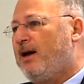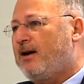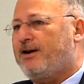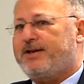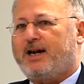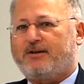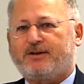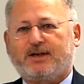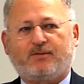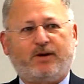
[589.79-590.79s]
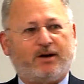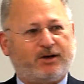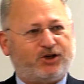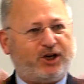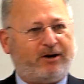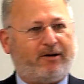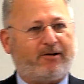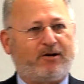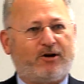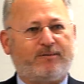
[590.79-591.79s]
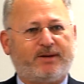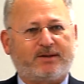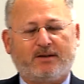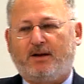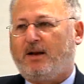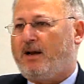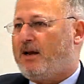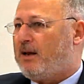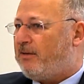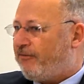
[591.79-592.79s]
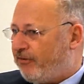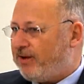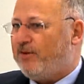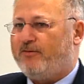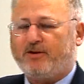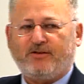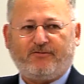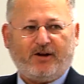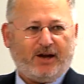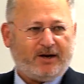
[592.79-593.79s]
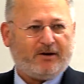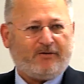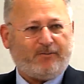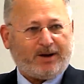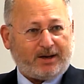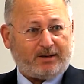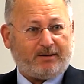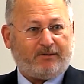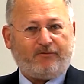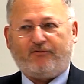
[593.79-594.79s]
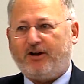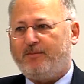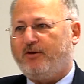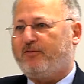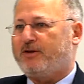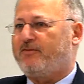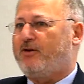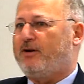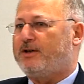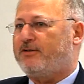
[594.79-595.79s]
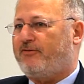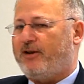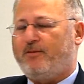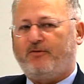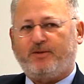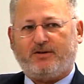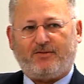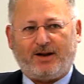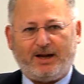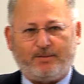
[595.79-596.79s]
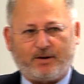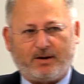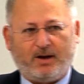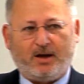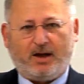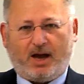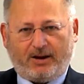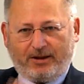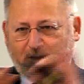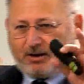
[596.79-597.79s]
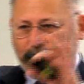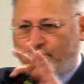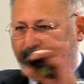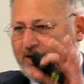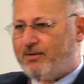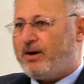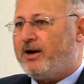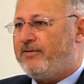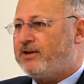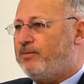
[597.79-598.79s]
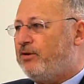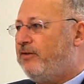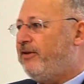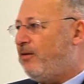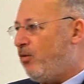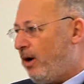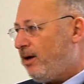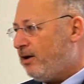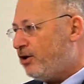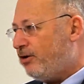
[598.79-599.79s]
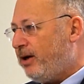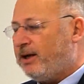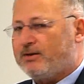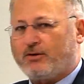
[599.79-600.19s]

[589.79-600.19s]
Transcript: got together and said, we are going to share our economies. Free movement of, in, of money, free movement of goods, free movement of labor. Anything can move anywhere. If it's approved in one country, it's